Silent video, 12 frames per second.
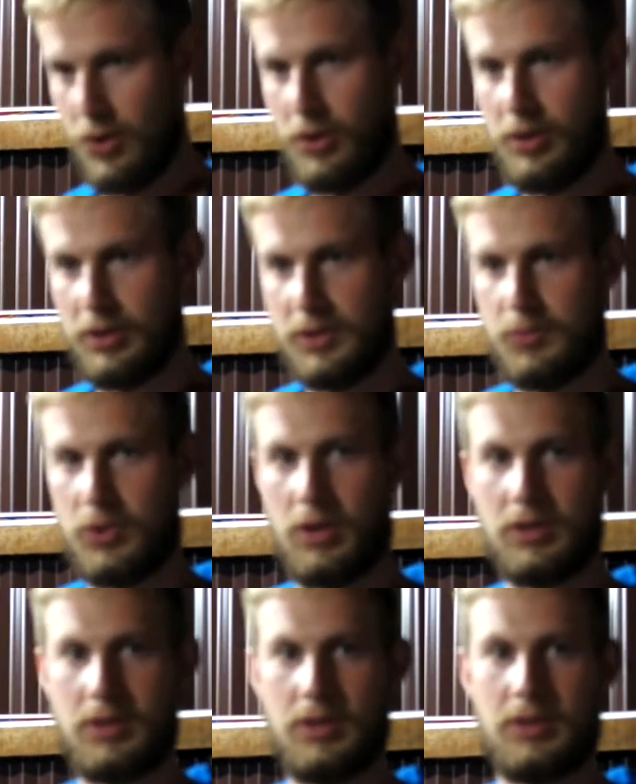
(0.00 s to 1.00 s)
oils,
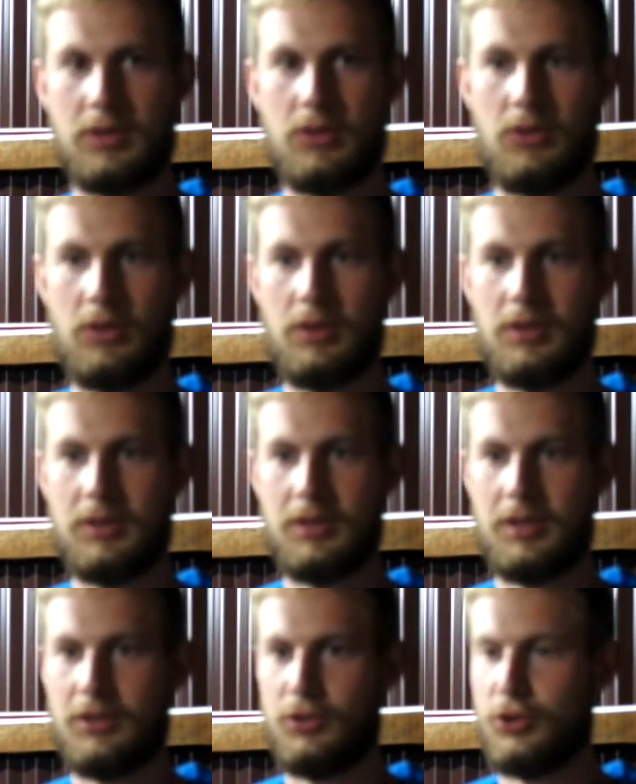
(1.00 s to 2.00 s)
processed oils
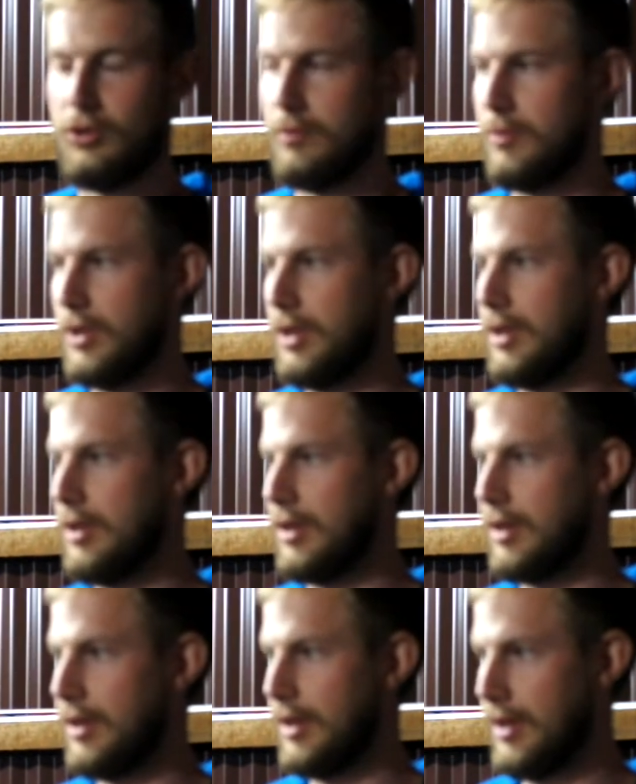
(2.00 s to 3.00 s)
that you shouldn't be
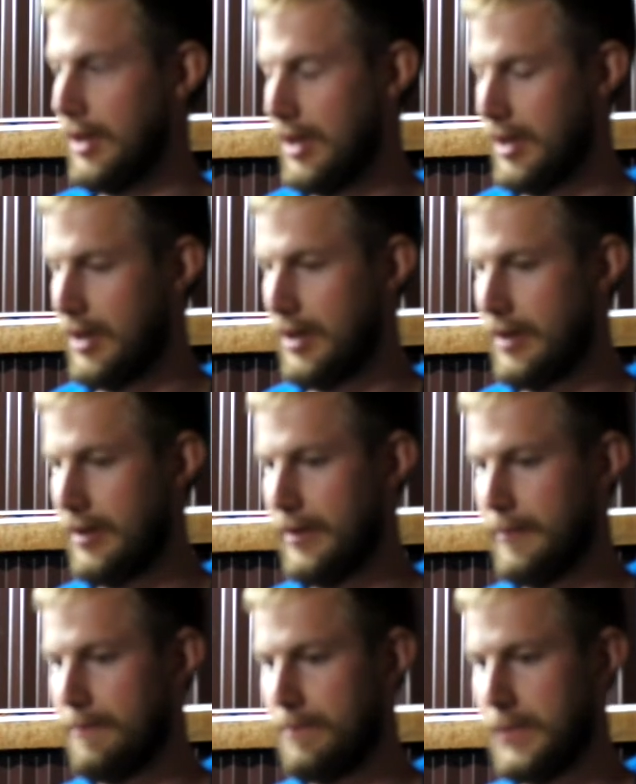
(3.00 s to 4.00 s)
eating.
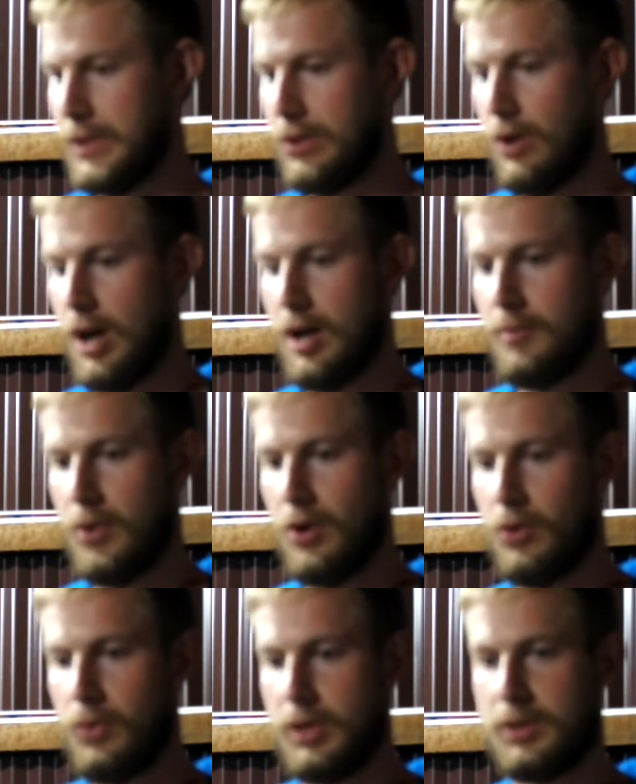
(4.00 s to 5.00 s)
So I'm
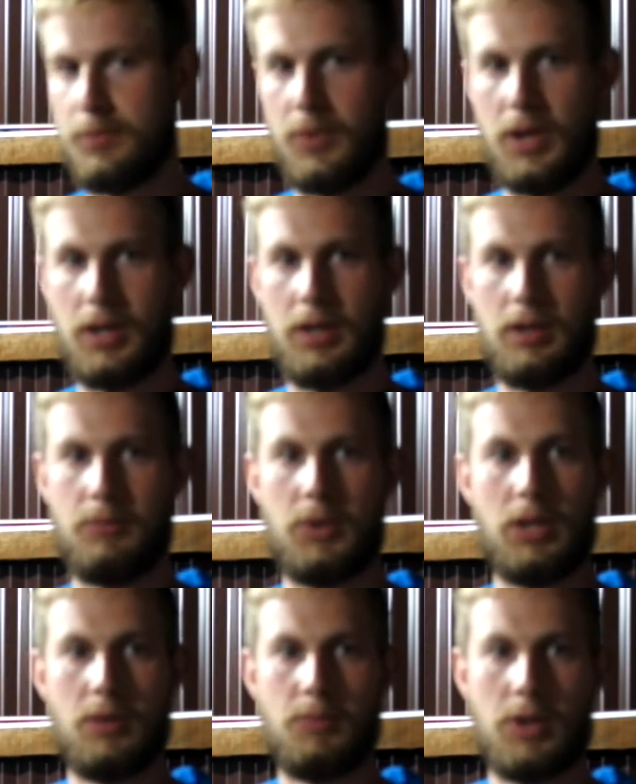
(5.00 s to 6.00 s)
always buying
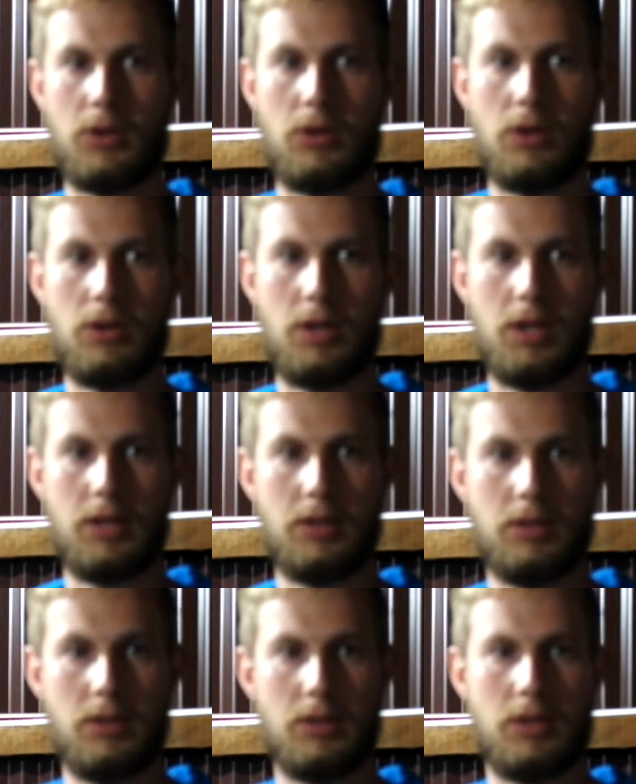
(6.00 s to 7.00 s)
peanut butter
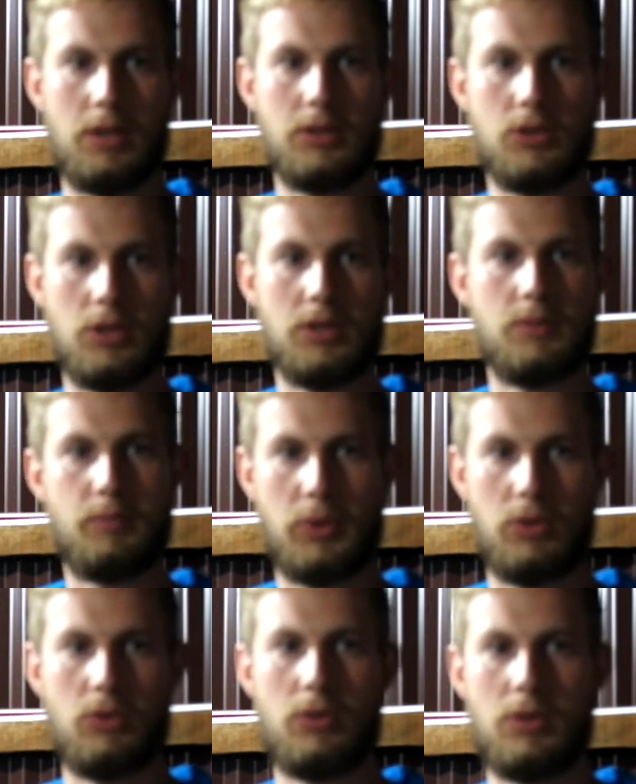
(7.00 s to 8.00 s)
online that is just
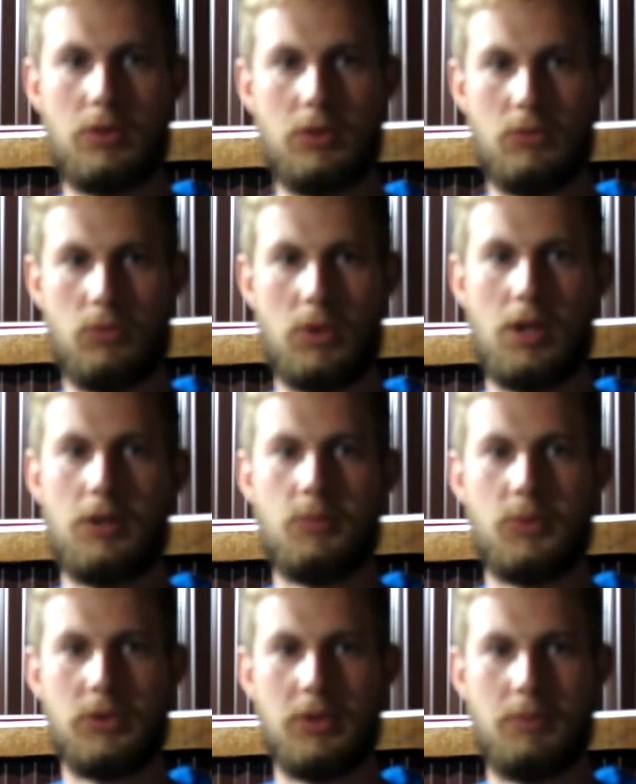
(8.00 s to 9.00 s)
pure
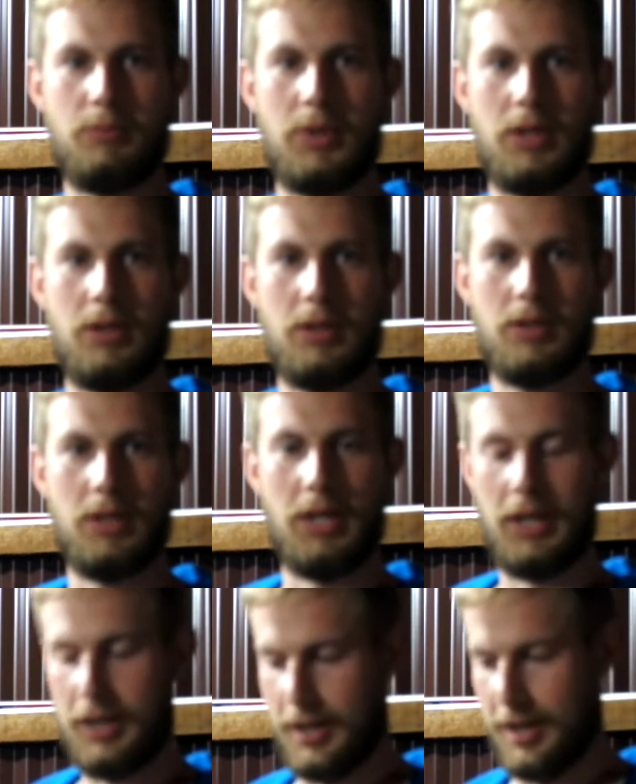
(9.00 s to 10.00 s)
100% peanut,
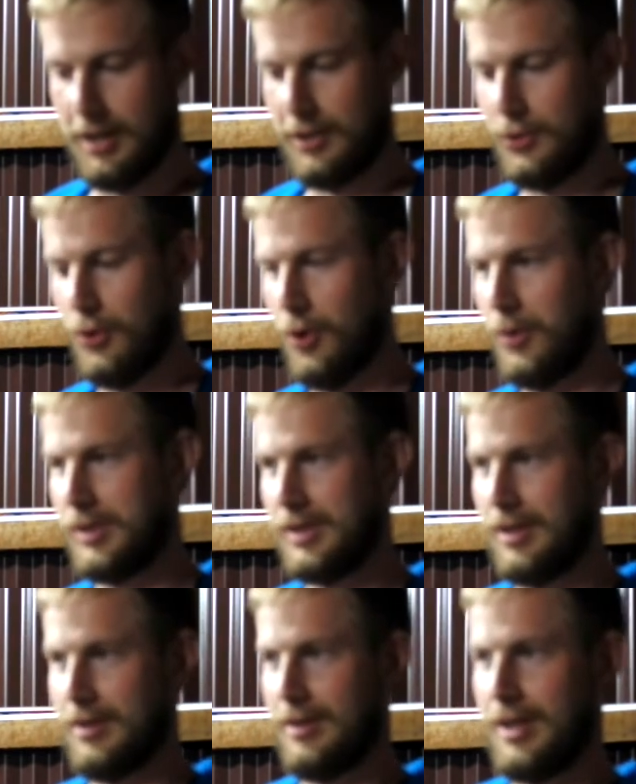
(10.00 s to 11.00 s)
and you always
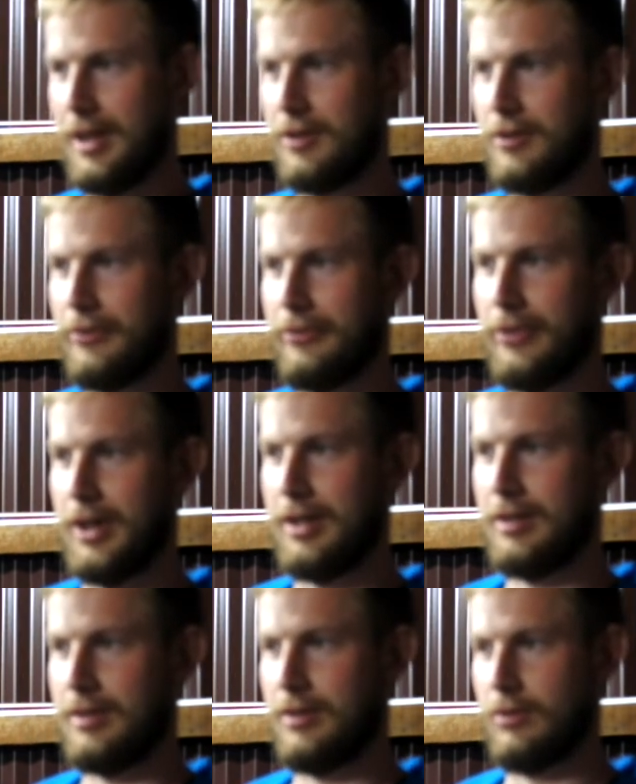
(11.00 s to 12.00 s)
get the layer of
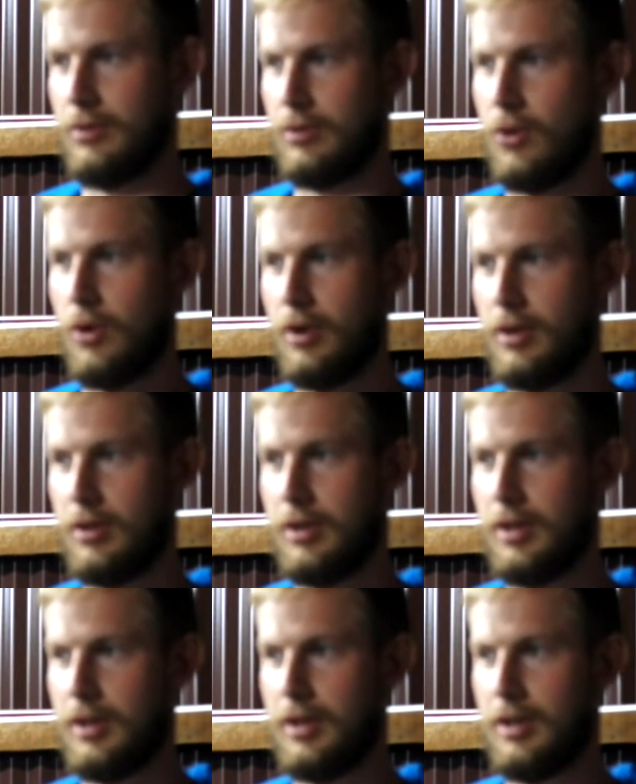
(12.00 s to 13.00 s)
fat or
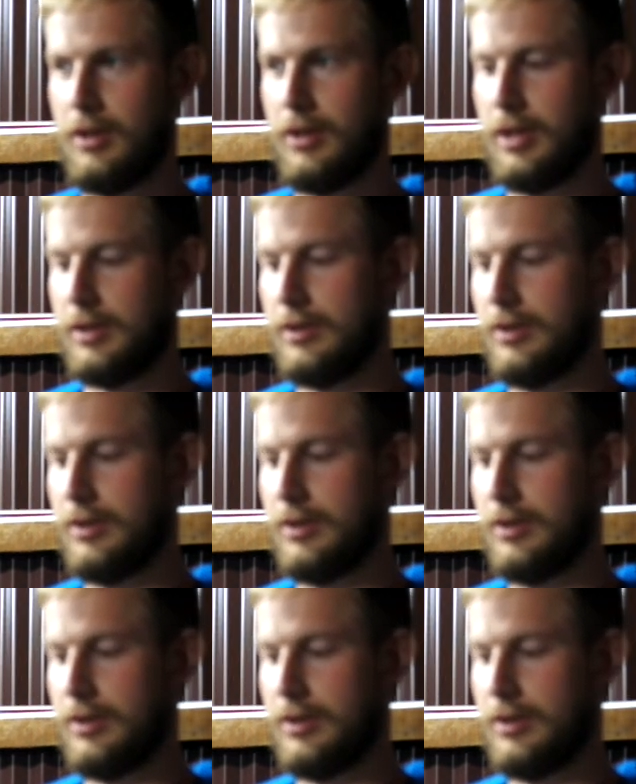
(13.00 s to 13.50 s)
oil that is